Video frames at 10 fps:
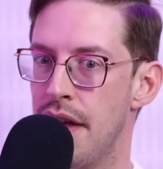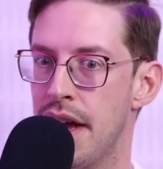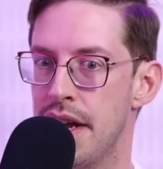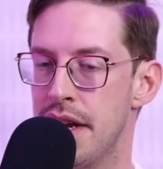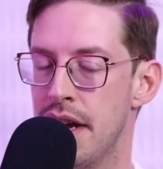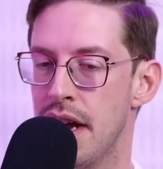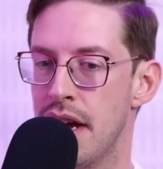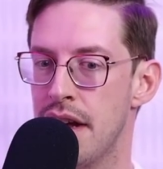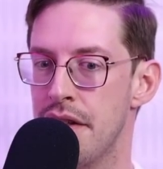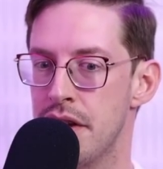And
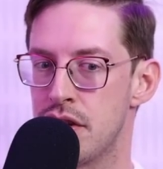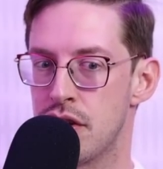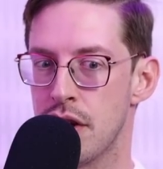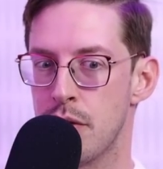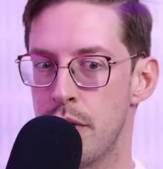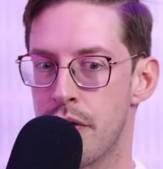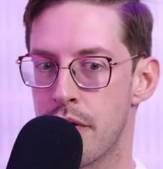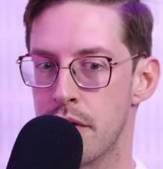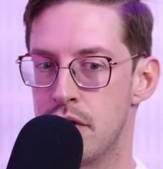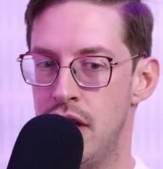then this show we throw